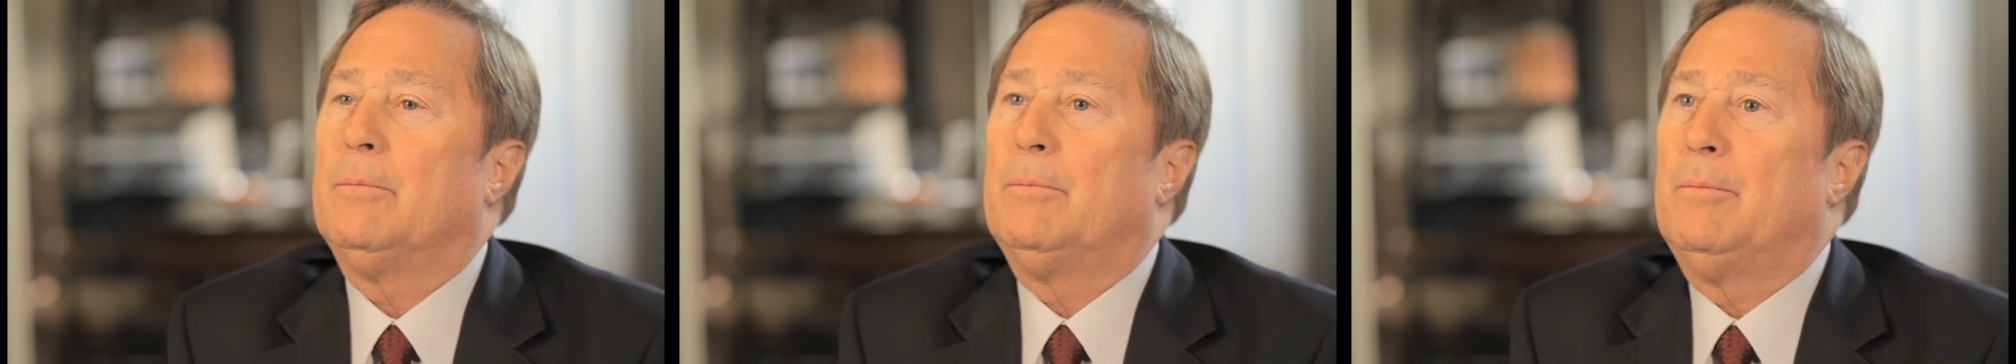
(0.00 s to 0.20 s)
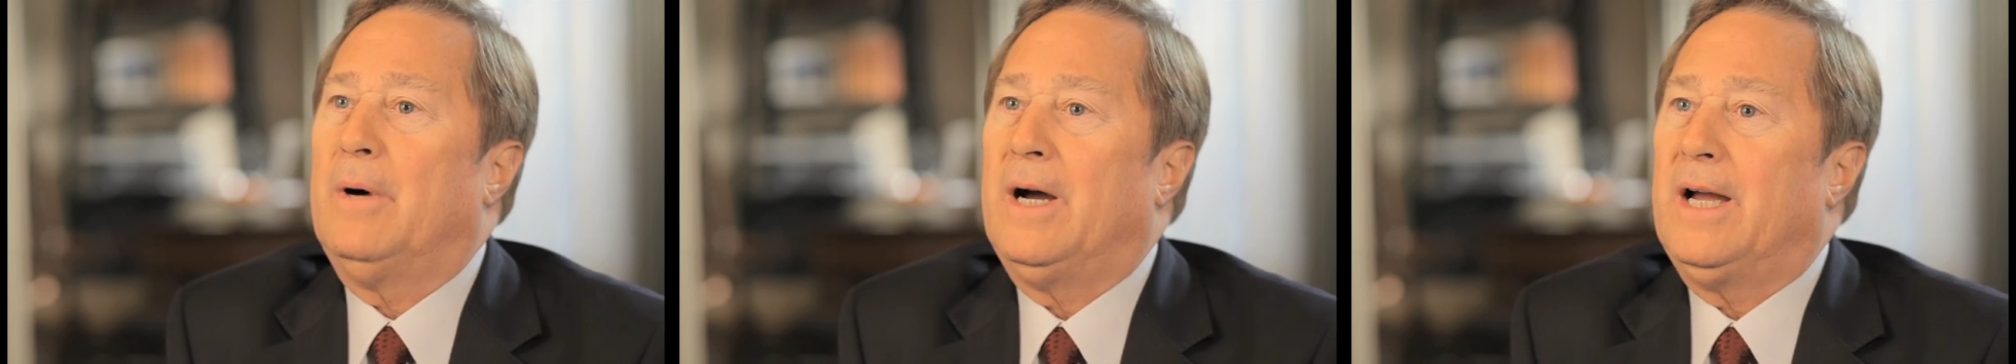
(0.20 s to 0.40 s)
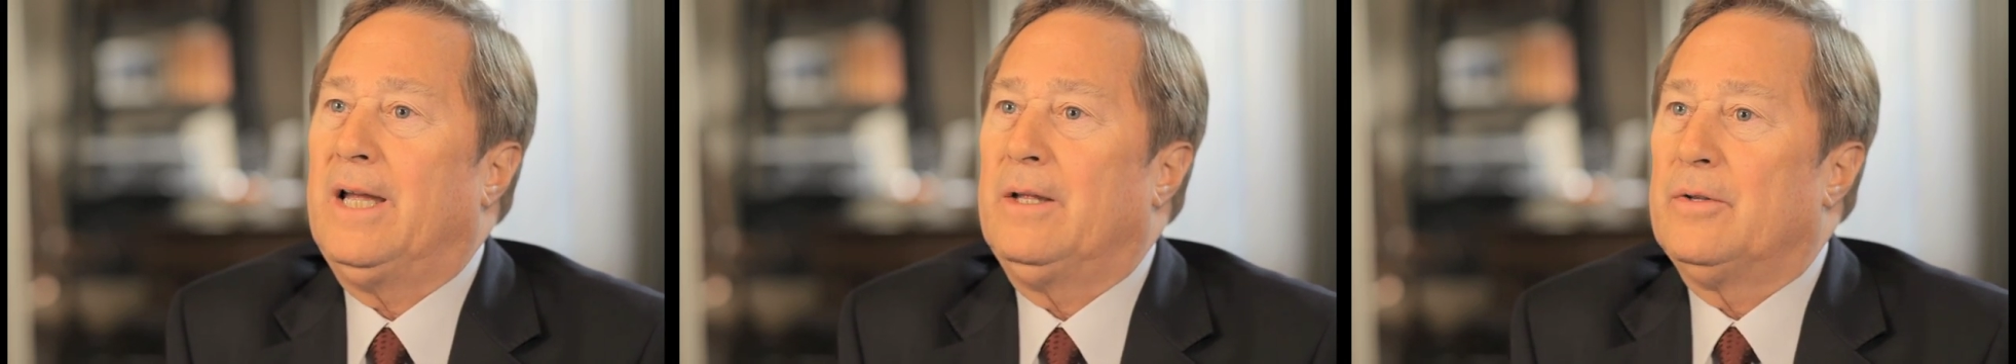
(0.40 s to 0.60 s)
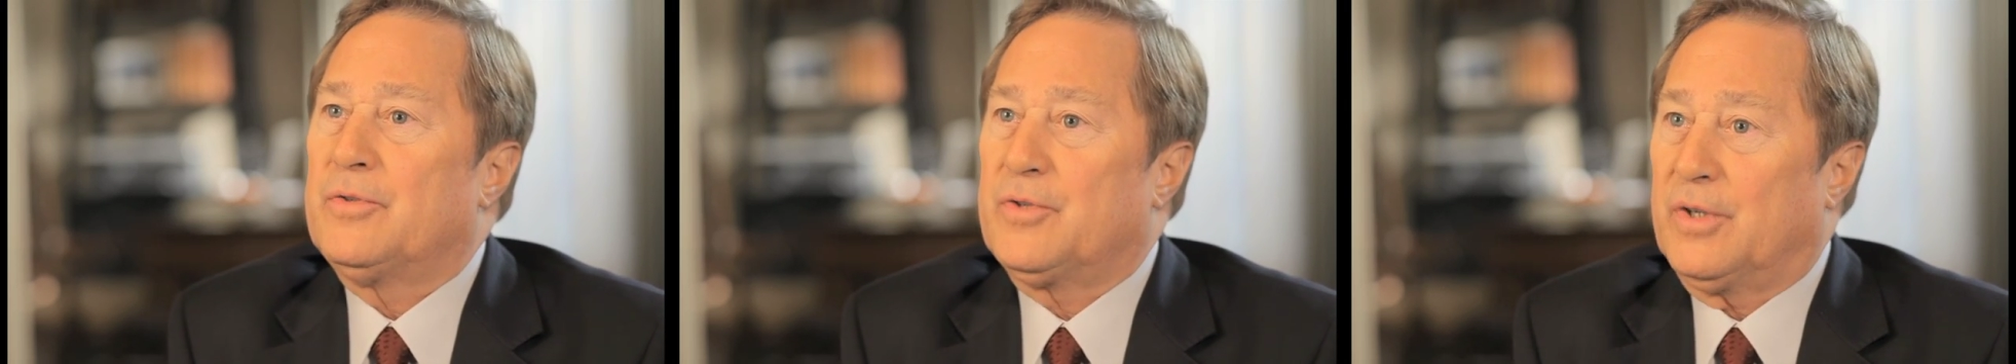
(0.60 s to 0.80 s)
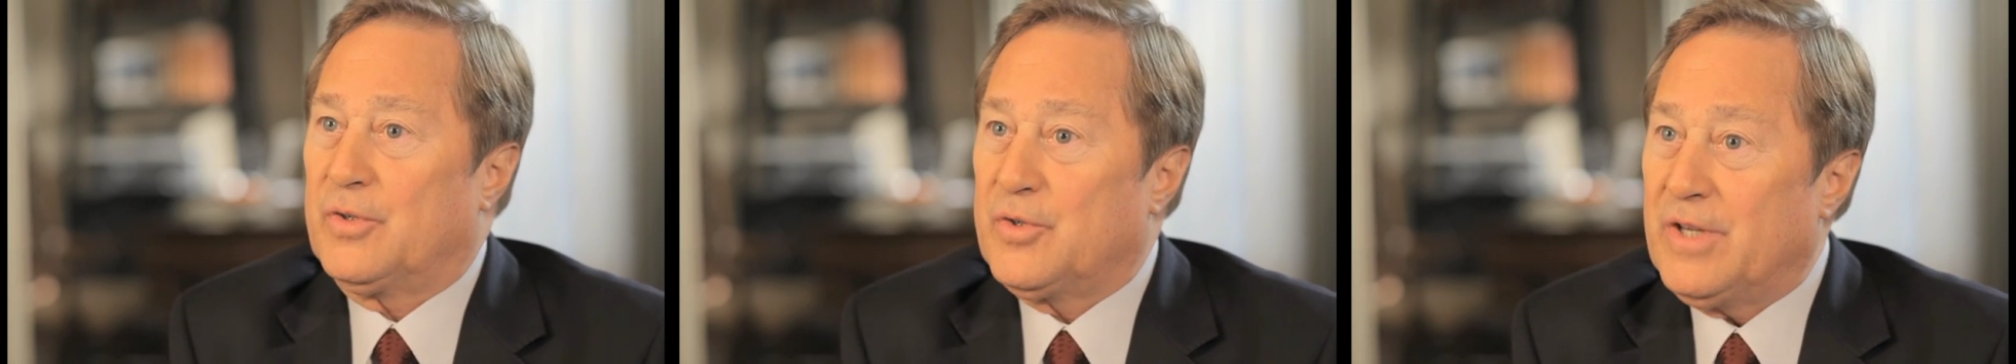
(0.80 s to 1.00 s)
my
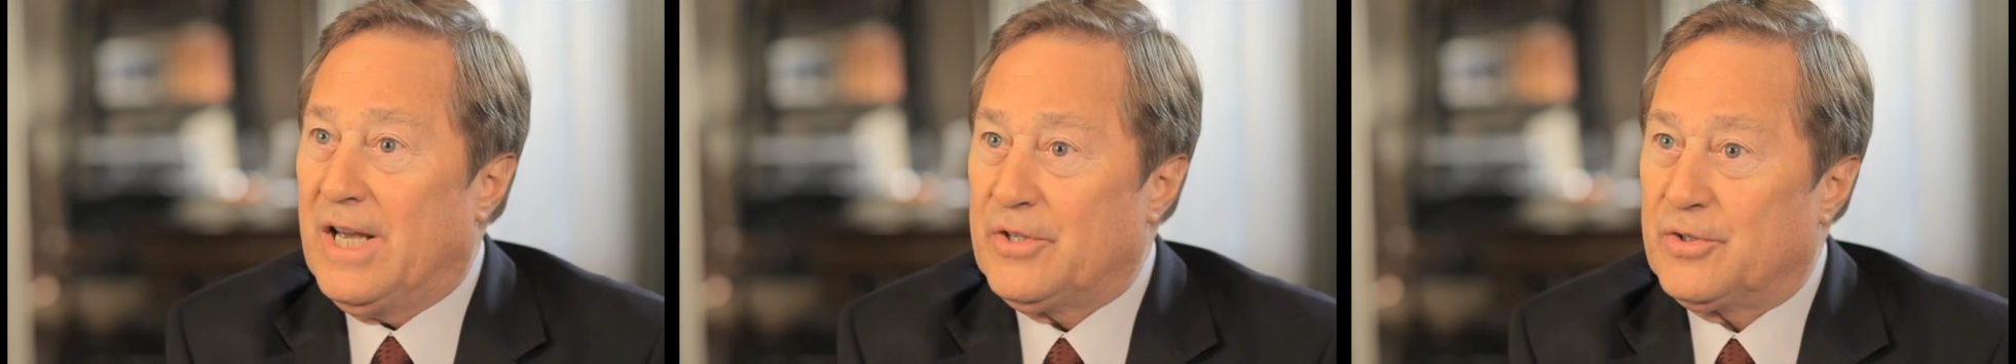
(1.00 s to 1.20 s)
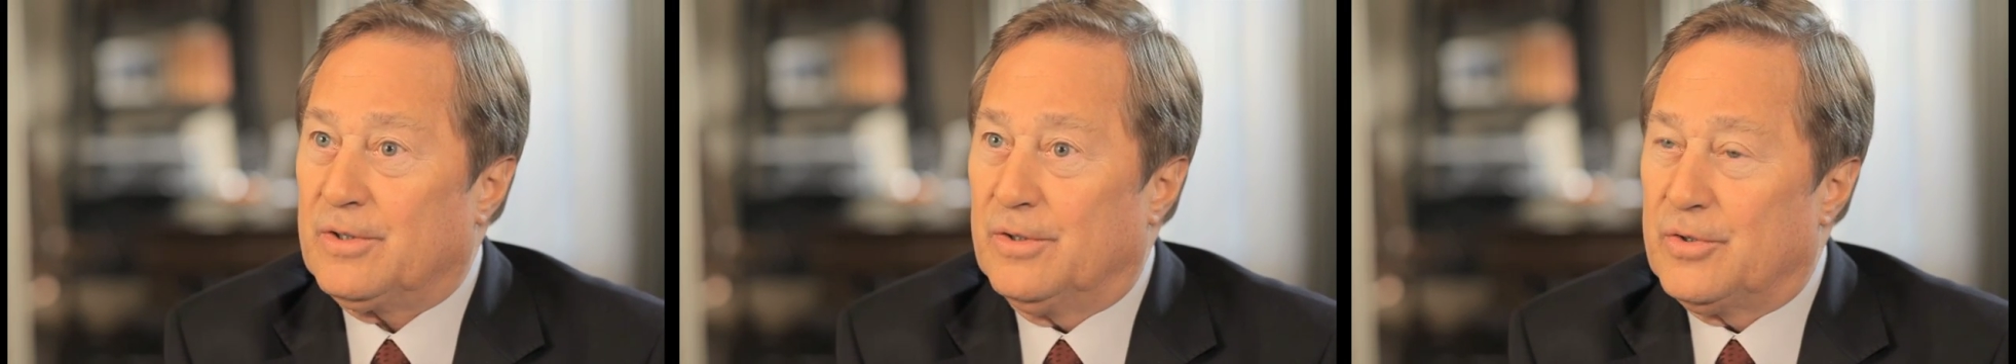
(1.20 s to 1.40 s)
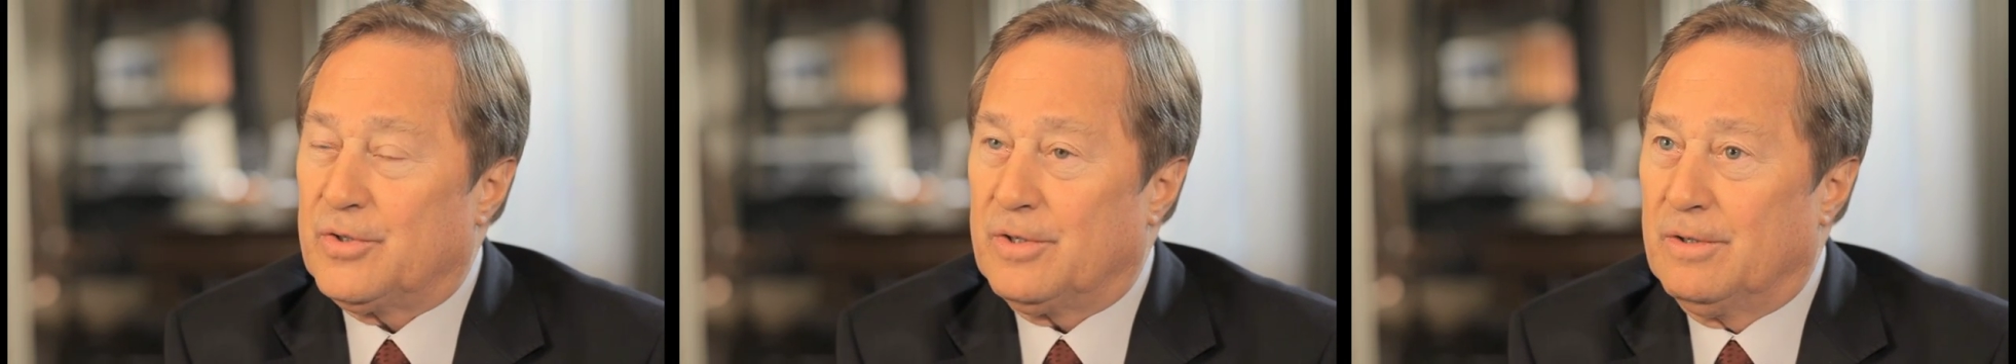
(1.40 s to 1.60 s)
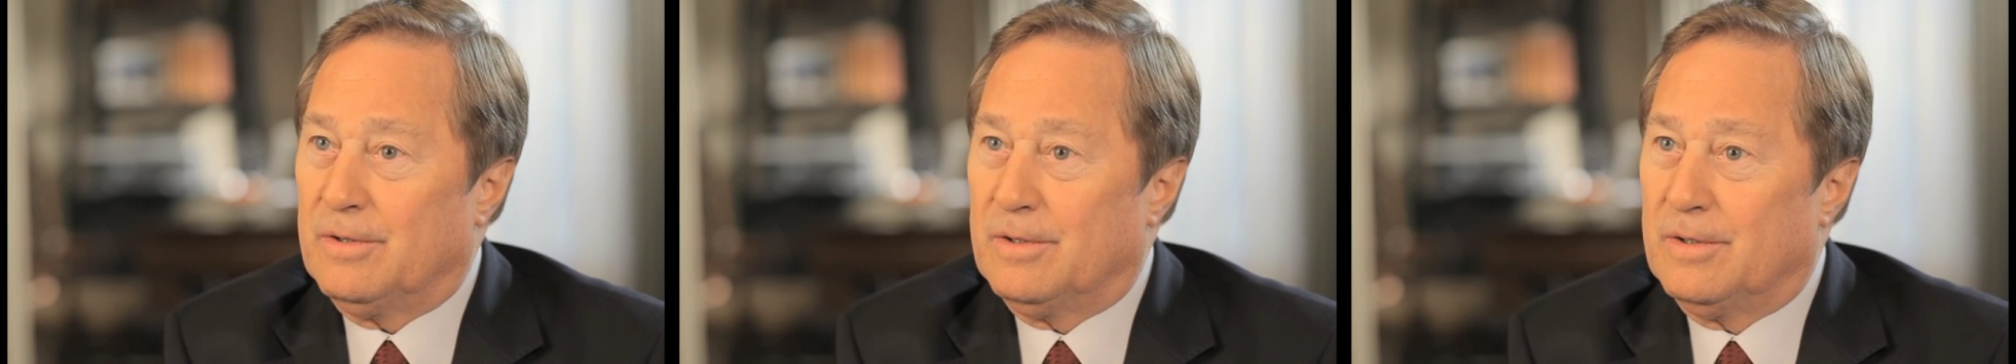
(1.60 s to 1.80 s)
successors.